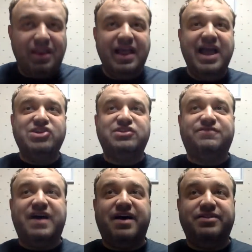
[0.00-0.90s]
and she
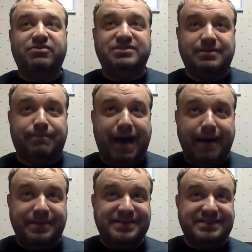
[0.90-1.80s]
found there was some
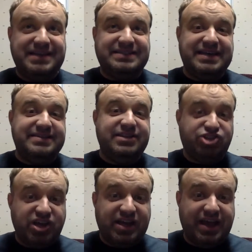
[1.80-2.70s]
poppy seeds in the
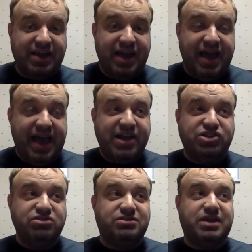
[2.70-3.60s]
chicken. And
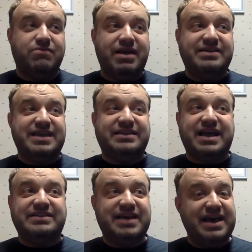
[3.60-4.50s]
she was getting ready to take
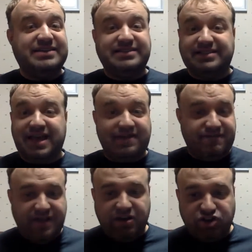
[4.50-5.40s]
that test, like,
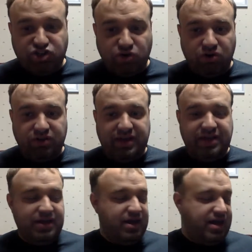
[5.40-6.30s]
very
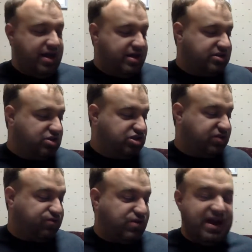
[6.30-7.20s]
shortly. So
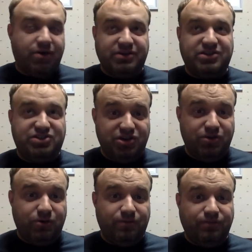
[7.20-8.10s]
she's freaking out what to
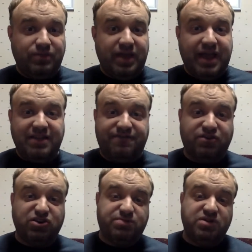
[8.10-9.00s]
do. And the
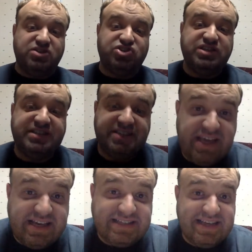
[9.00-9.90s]
first person she
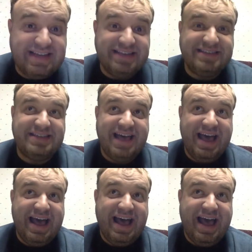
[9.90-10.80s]
sees is
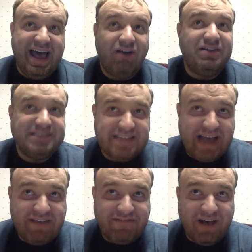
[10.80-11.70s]
Helen
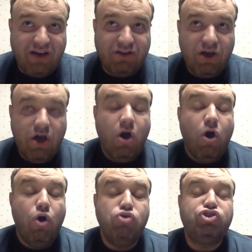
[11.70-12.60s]
Seinfeld,
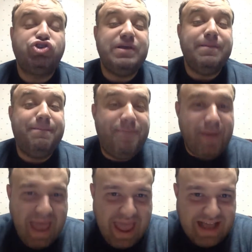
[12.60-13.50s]
who she
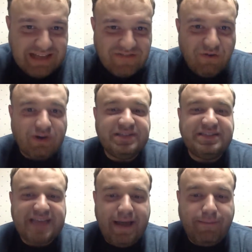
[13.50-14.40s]
begs for a
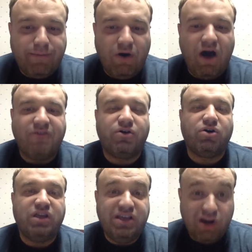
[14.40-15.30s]
sample of
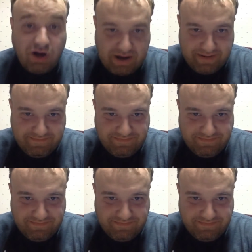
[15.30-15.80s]
her urine.